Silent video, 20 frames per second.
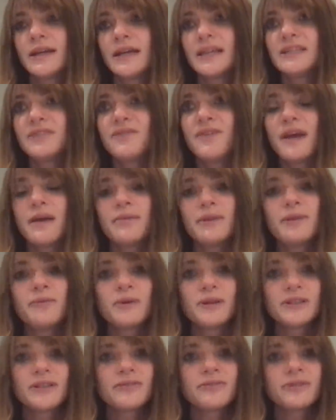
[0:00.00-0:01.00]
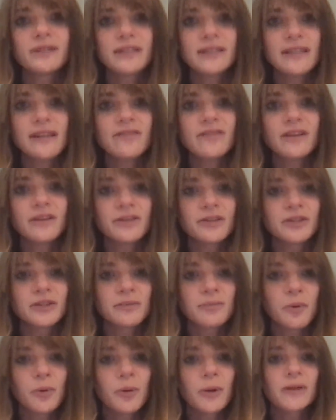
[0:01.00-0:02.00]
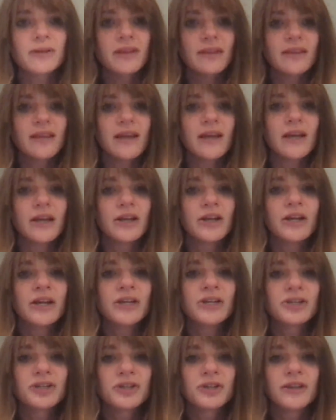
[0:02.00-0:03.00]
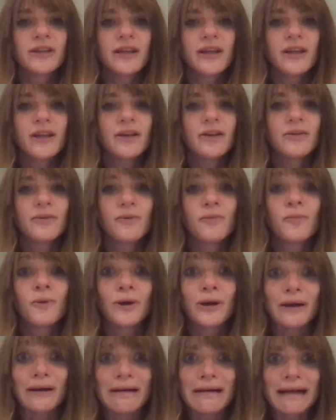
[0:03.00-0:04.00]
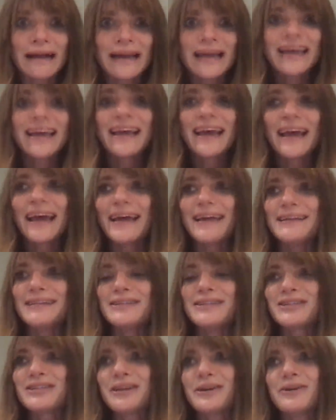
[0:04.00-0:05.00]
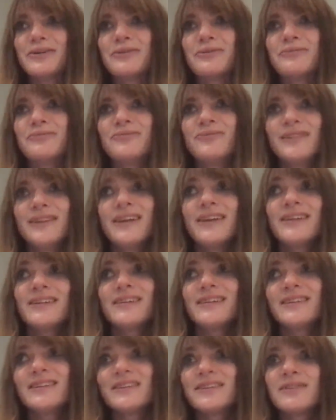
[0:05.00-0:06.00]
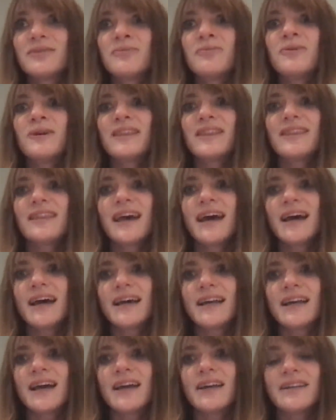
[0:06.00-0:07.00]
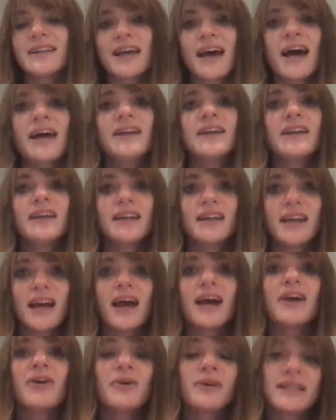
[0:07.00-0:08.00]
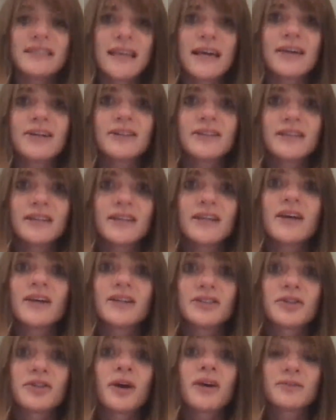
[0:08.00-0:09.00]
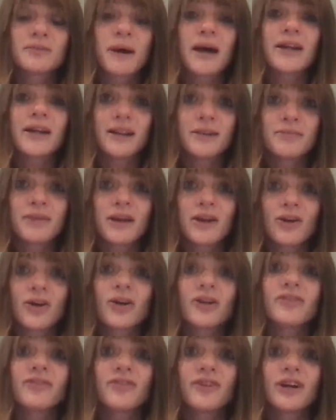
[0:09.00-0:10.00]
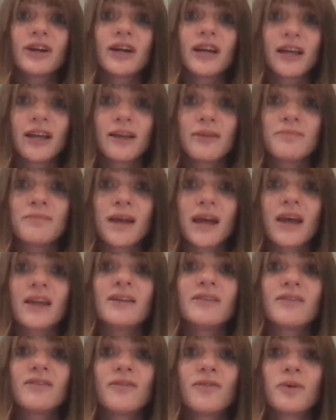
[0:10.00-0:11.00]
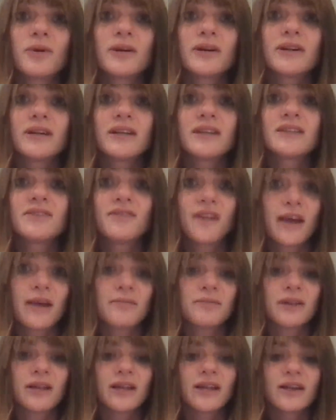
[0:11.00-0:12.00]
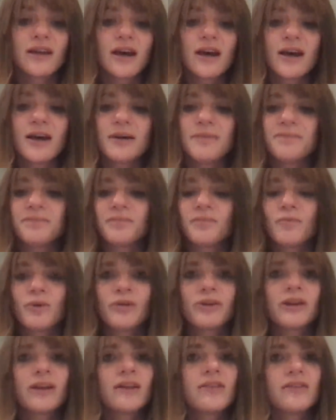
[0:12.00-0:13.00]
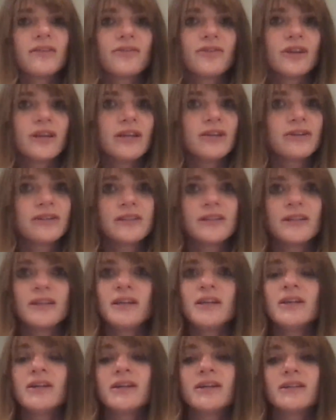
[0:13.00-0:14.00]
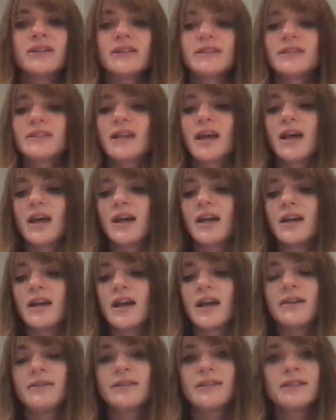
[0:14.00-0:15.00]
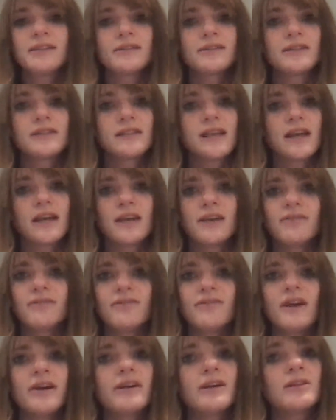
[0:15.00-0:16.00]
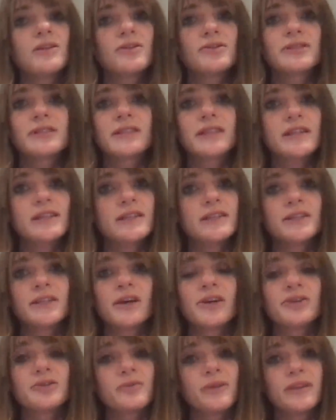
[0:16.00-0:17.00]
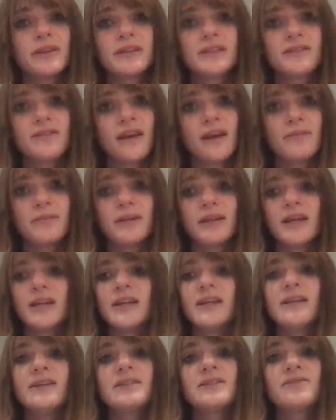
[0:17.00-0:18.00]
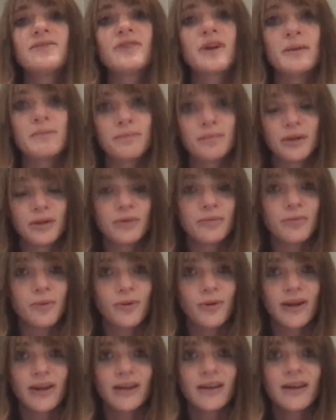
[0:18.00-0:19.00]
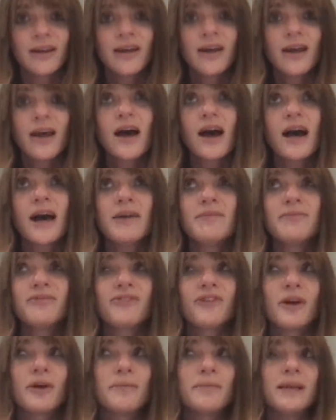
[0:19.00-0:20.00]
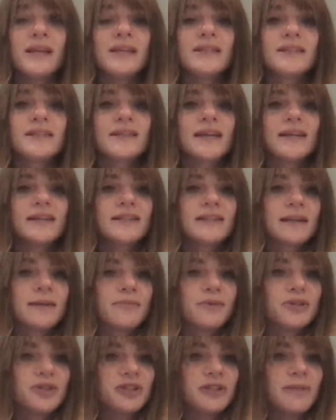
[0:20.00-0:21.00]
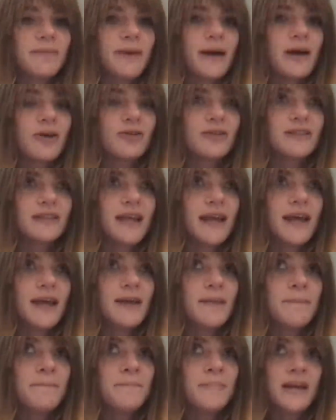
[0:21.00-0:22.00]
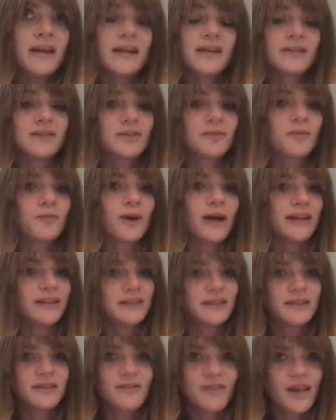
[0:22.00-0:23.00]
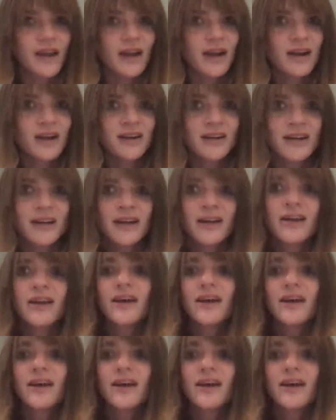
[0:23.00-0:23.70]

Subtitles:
his family wasn't receiving the support that they initially were. And so with that, I always held a soft spot in my heart for him and for his family. We were together for years and years, and I still stay very closely in touch with his family. And he's from Blue Point. I'm from East Islip, which is about 10 minutes west of there.